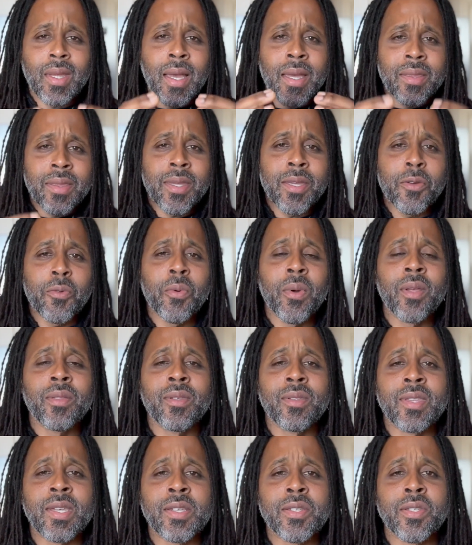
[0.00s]
I think one of the
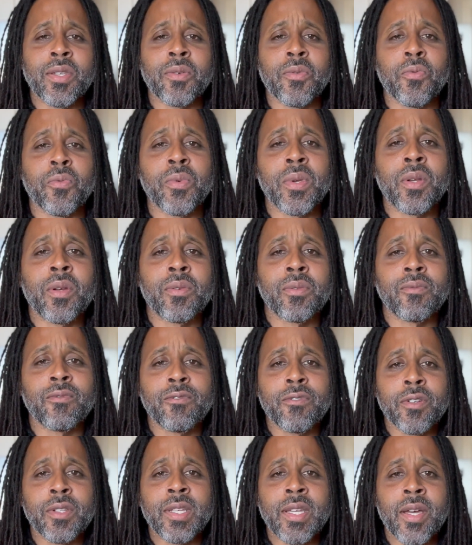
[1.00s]
things that we don't
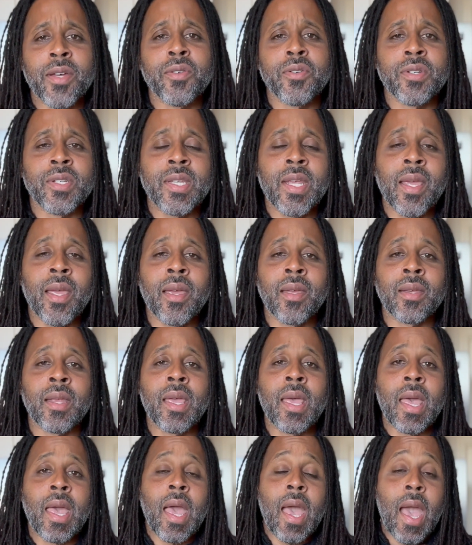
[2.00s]
fully understand
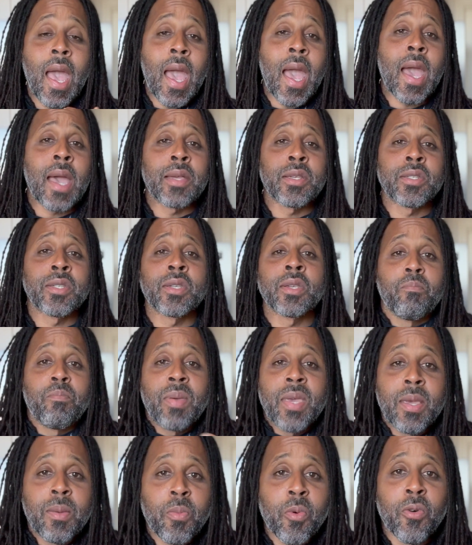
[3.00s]
as
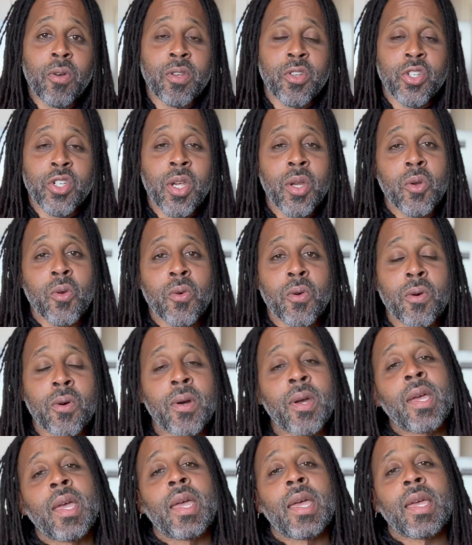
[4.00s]
people in
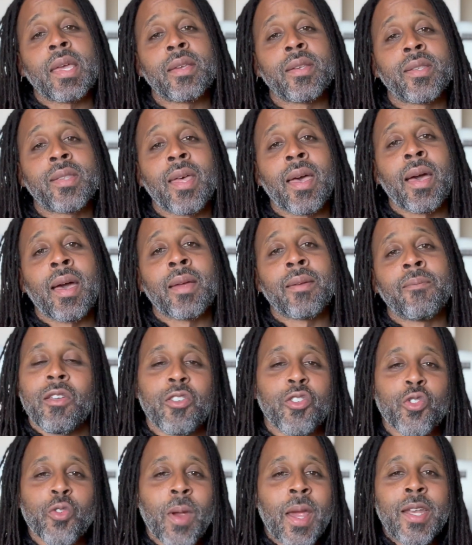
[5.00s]
general is that
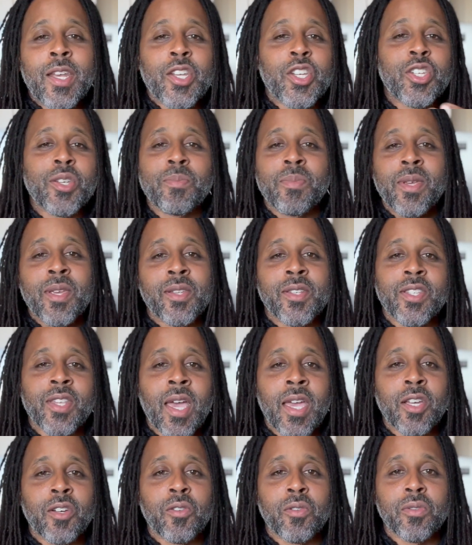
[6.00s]
training should be in
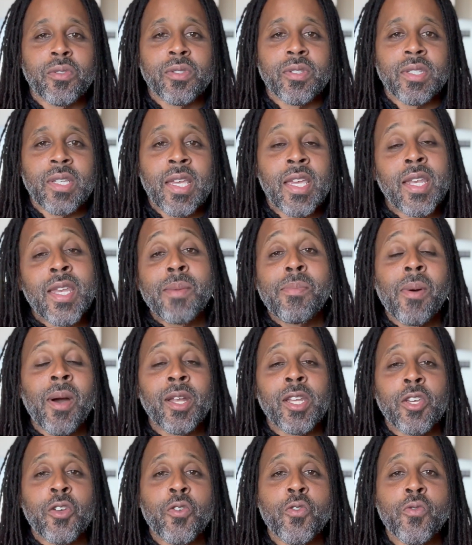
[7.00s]
cycles.
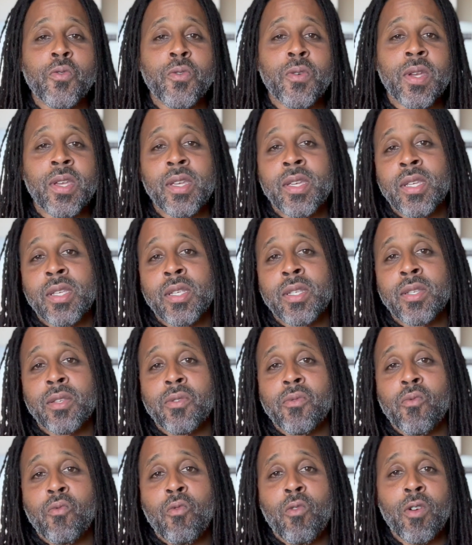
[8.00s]
Anybody who is
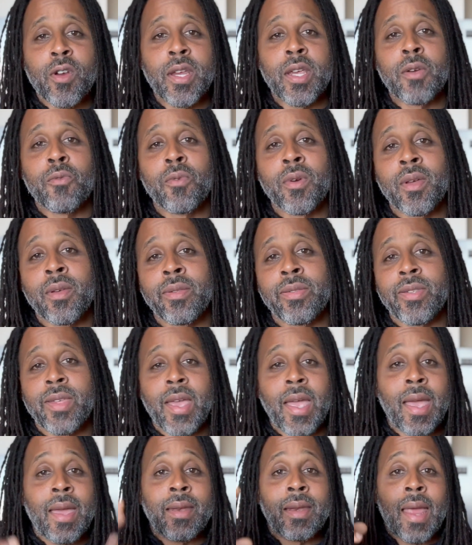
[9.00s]
working with
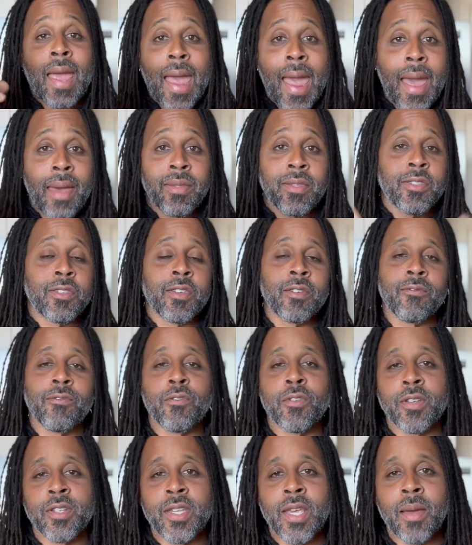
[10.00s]
an athlete,
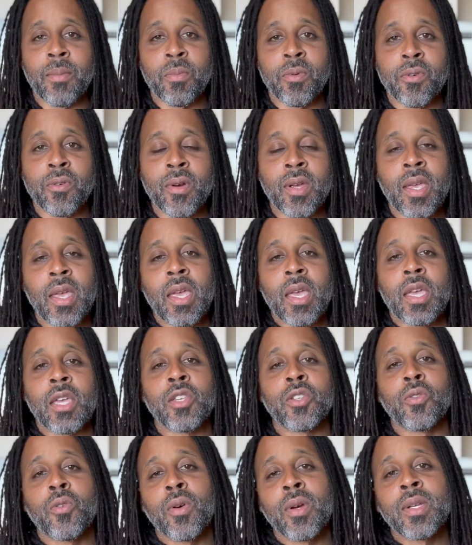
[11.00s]
for example,
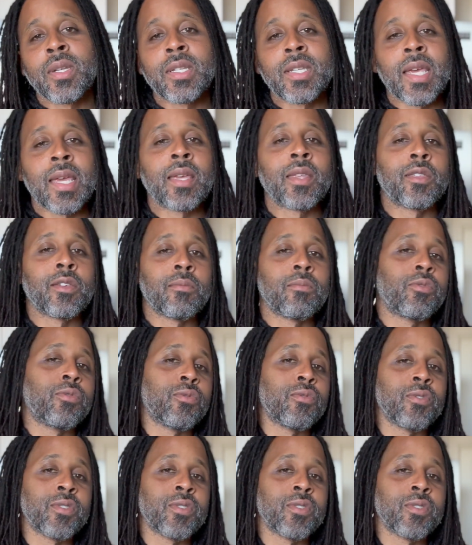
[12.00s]
is going to take them through